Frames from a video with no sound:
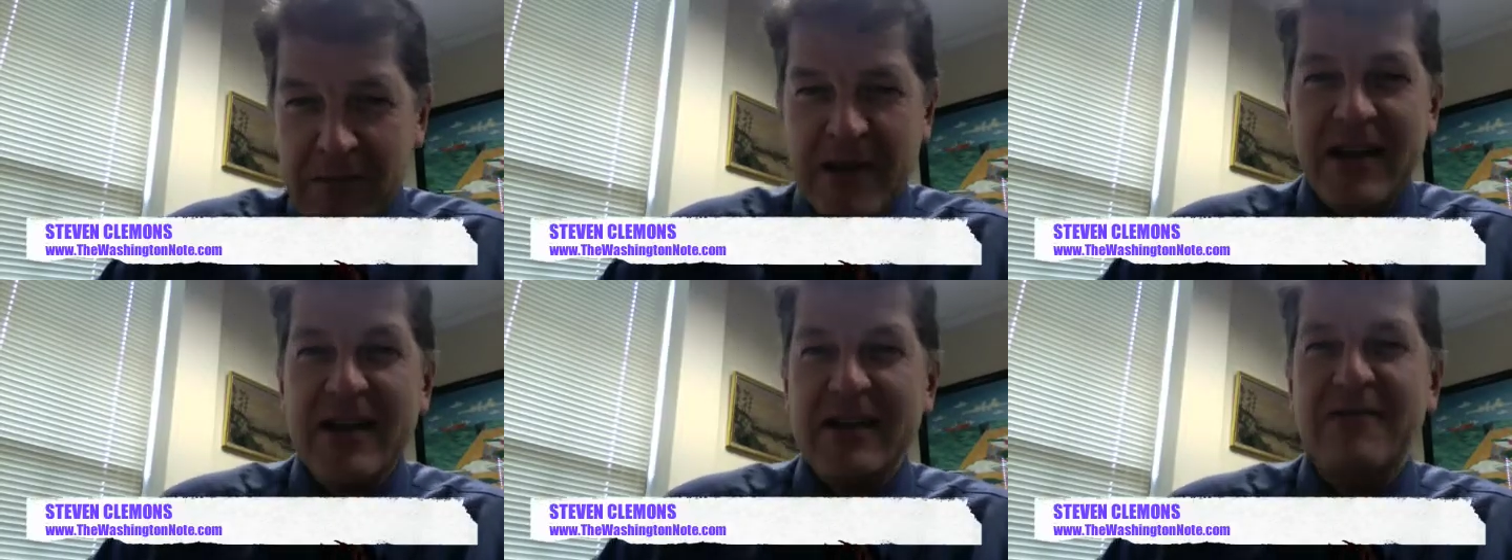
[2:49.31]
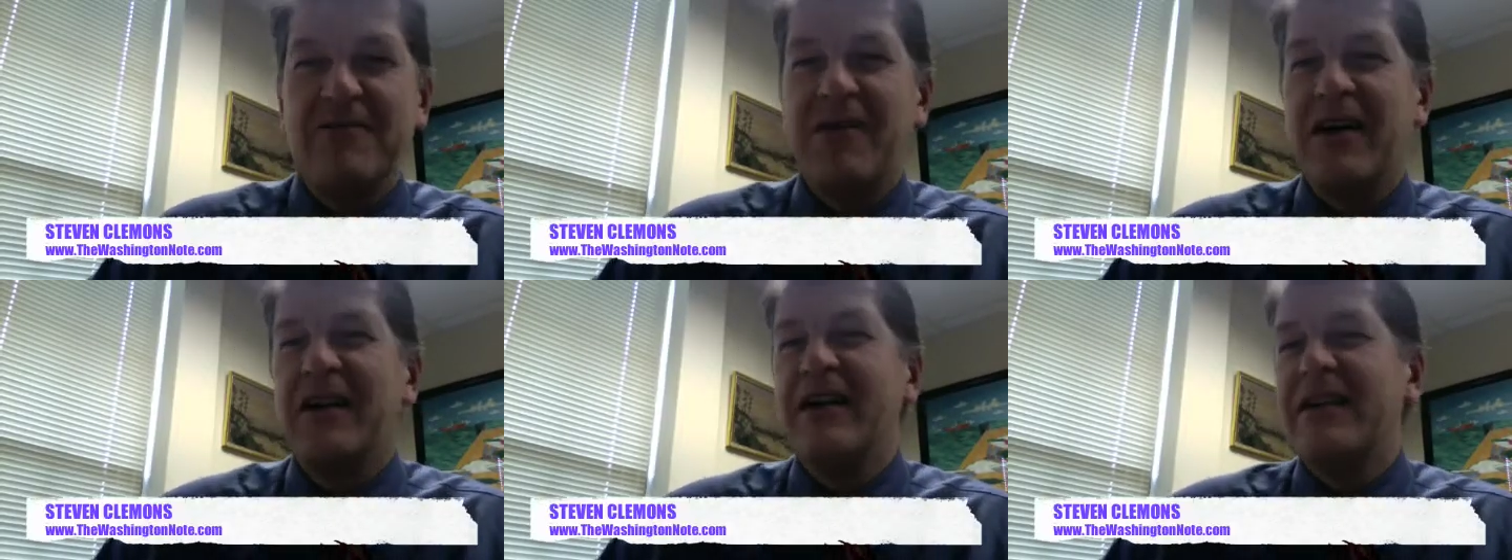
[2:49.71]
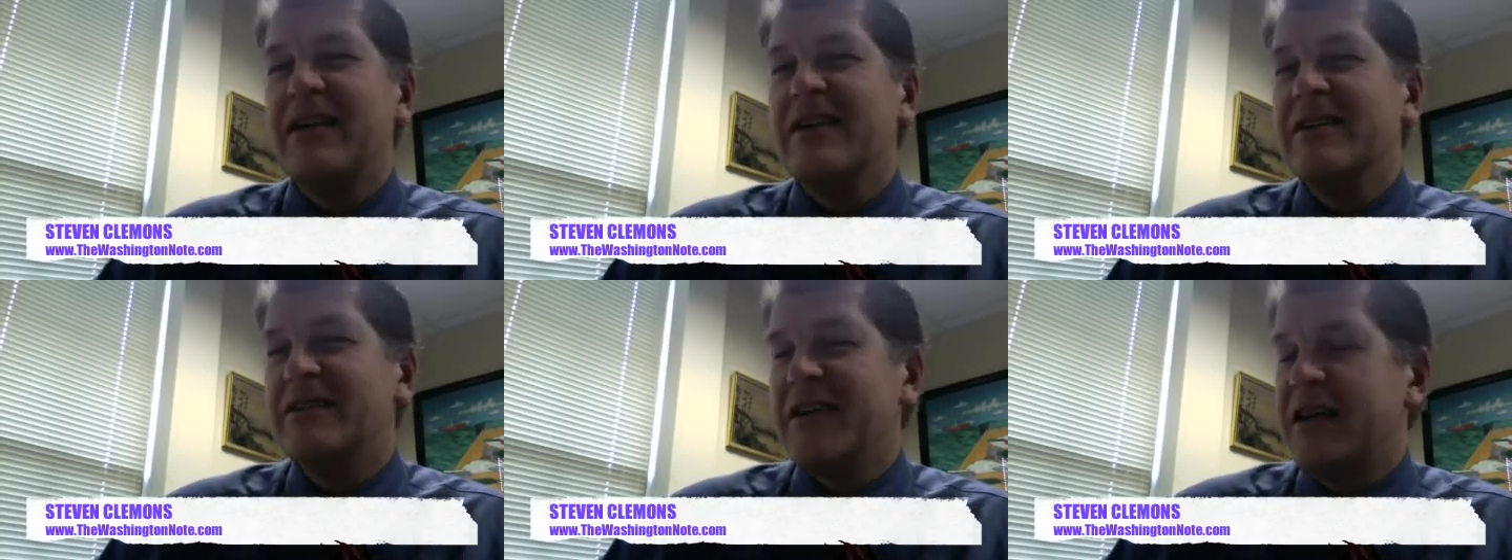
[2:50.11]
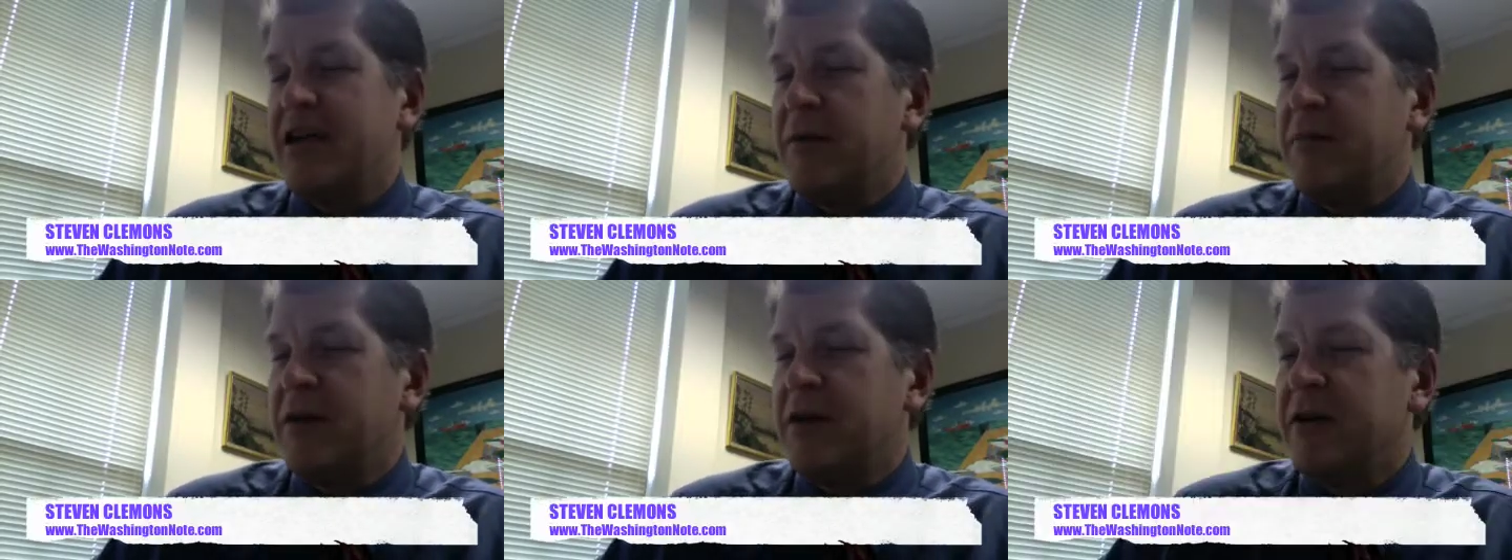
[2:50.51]
and then did finally stand
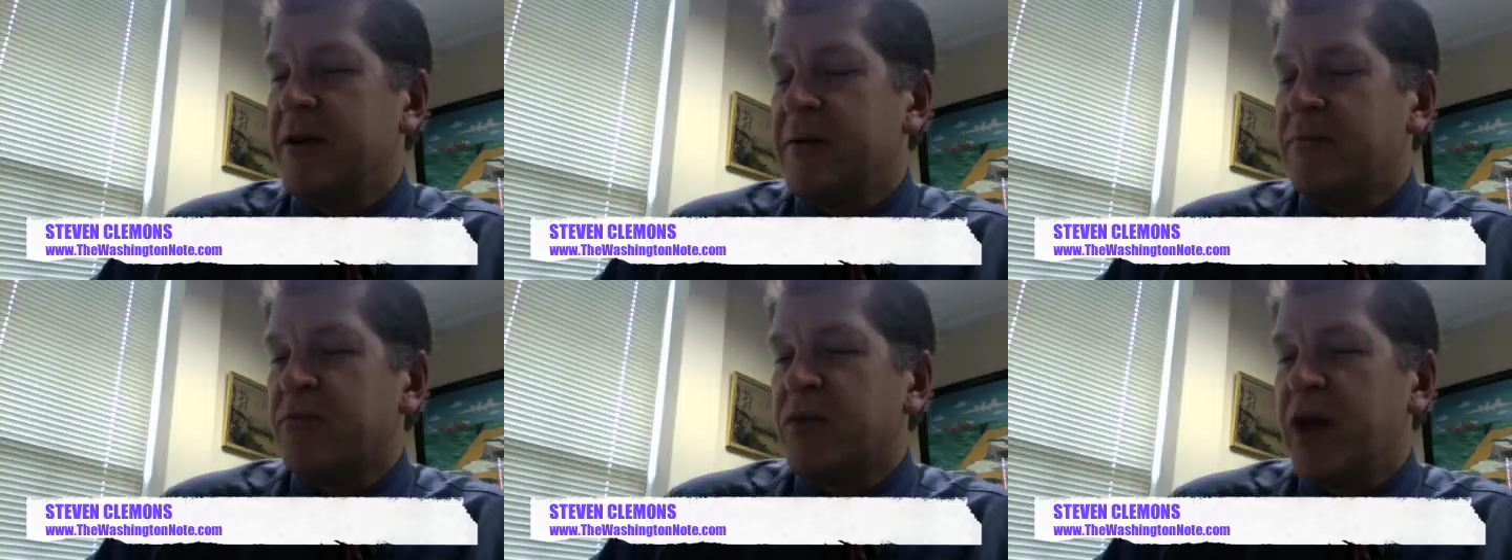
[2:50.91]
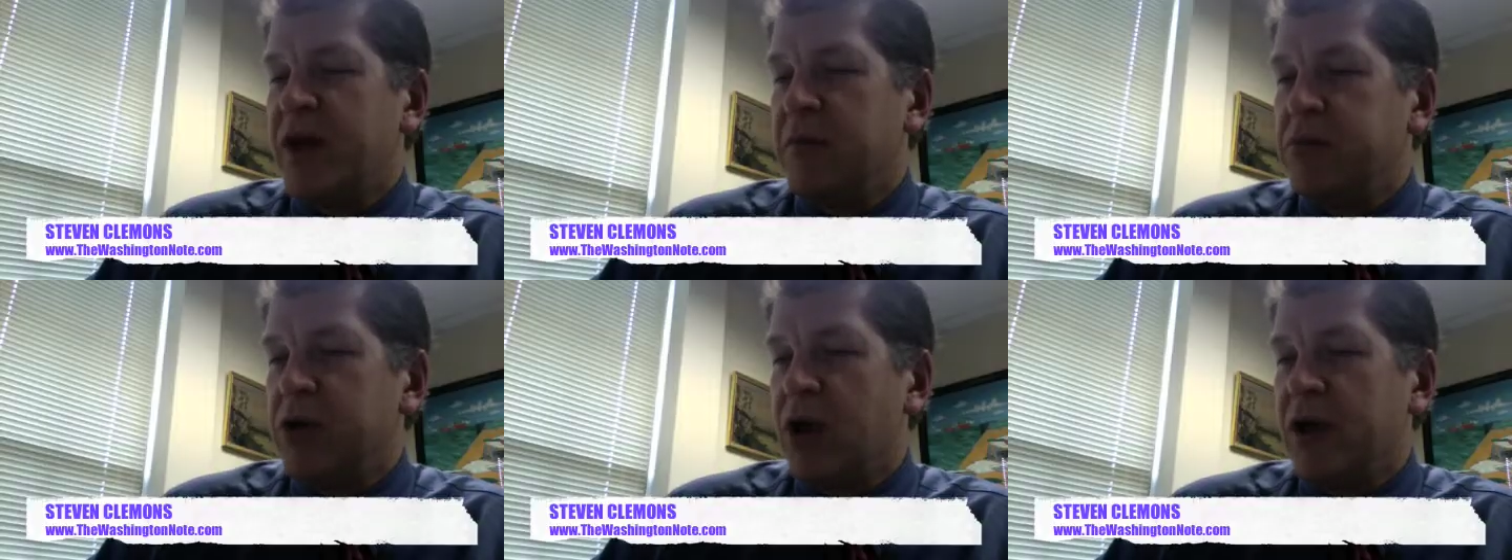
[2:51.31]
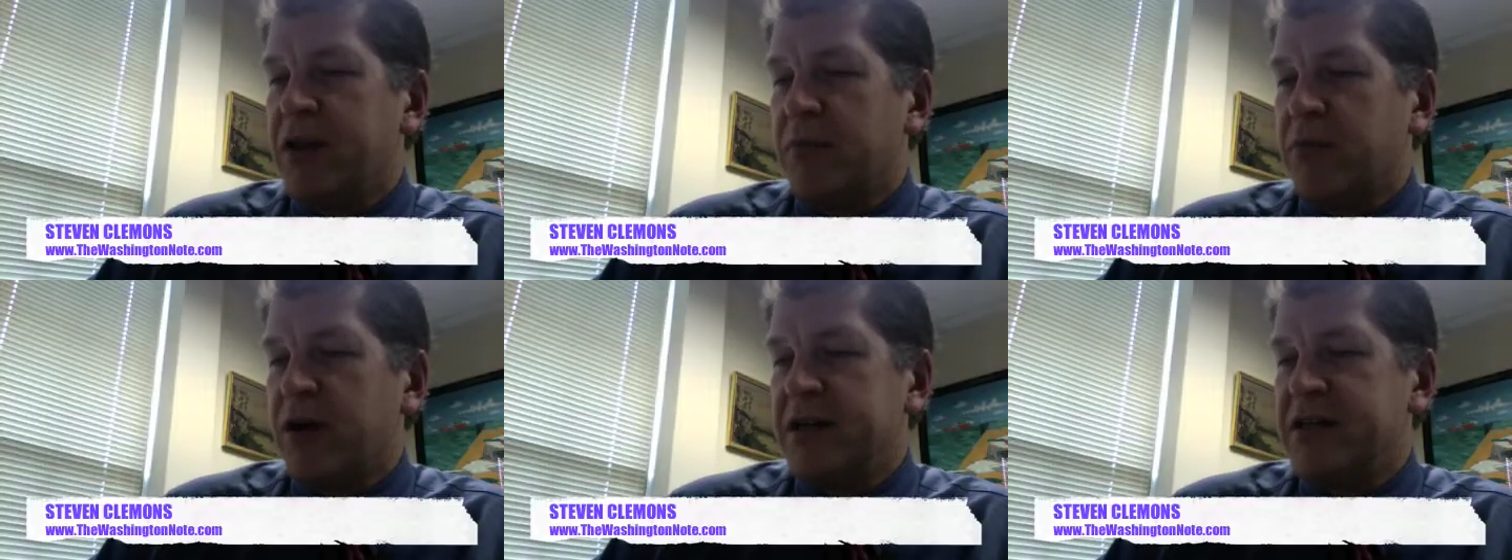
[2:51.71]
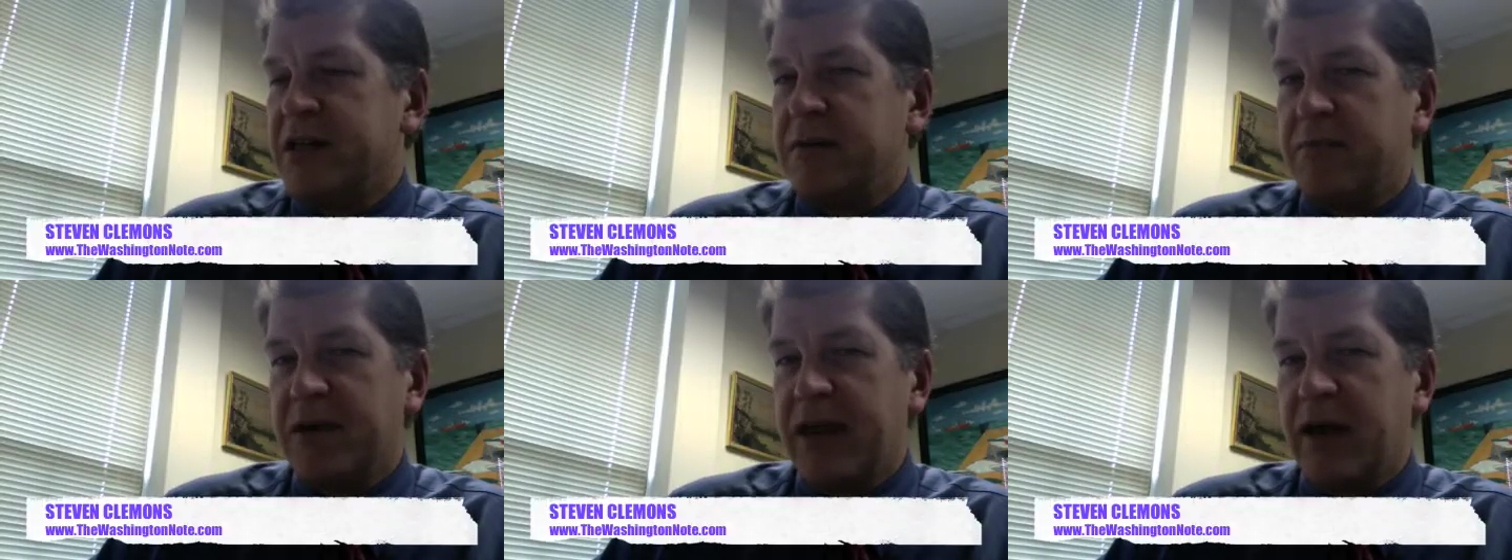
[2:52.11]
up and applaud the
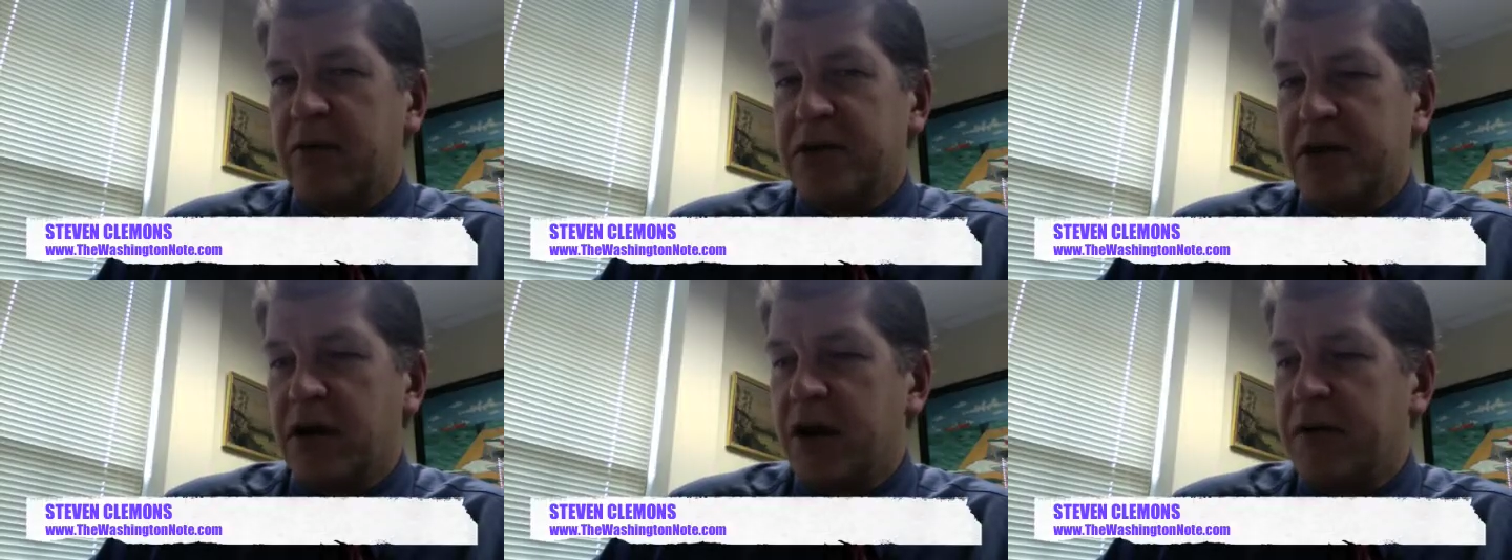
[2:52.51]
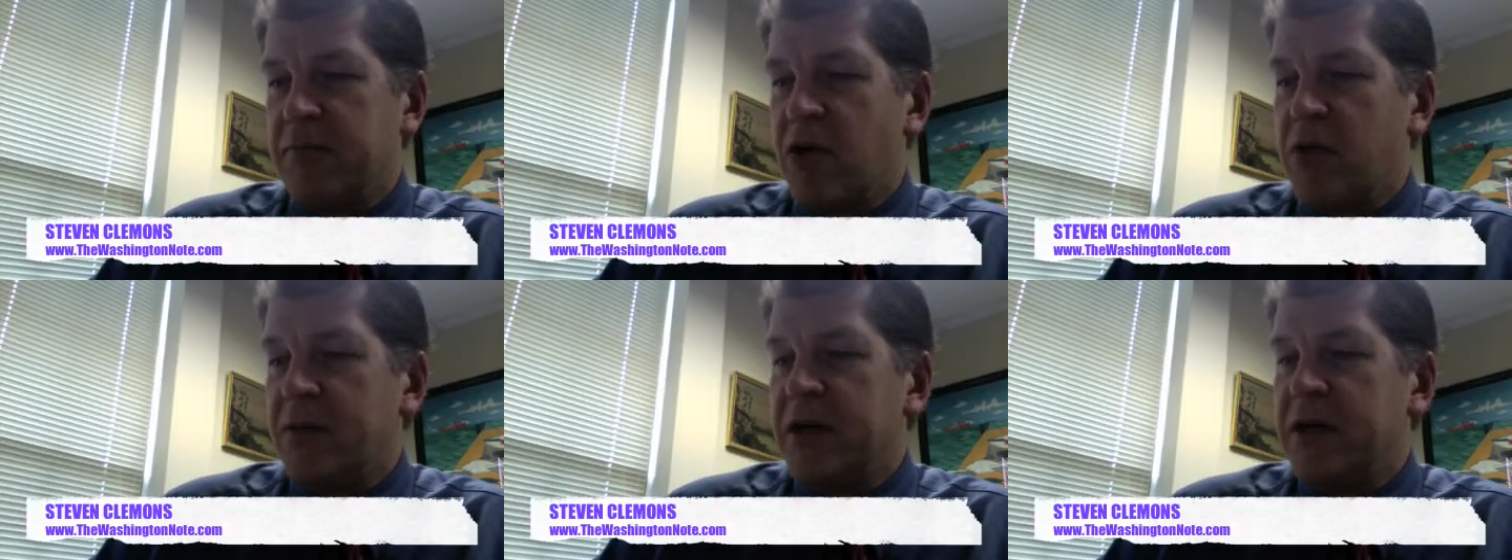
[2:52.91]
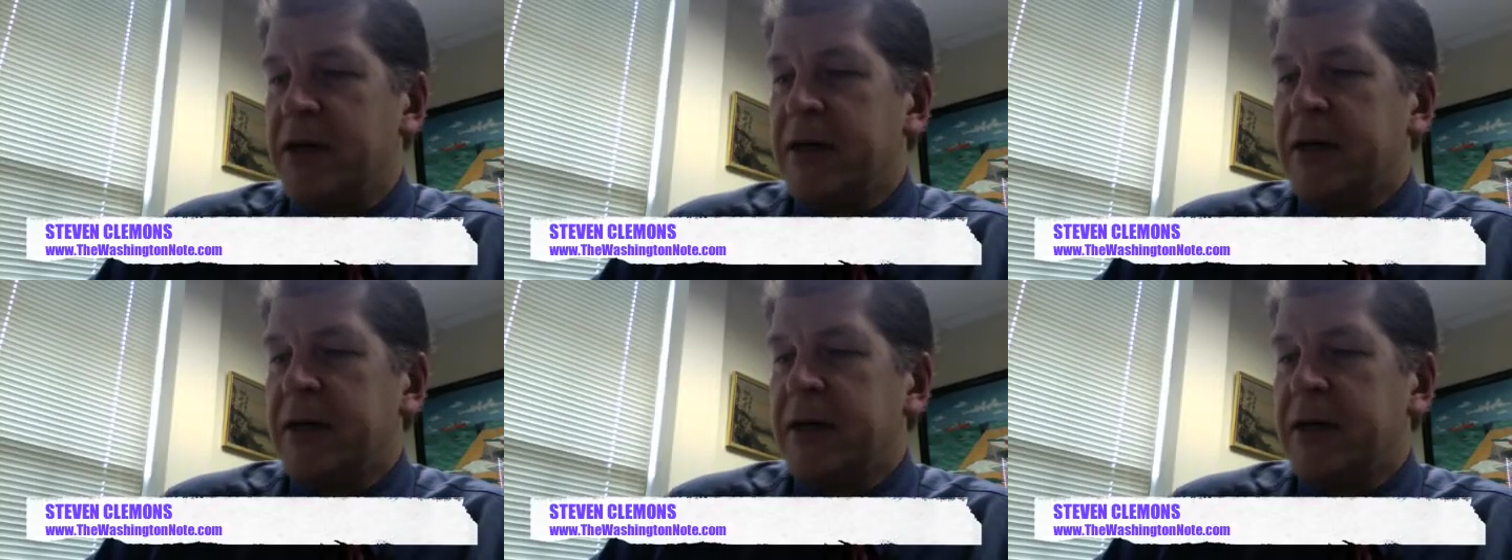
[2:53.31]
President, but that was an odd moment.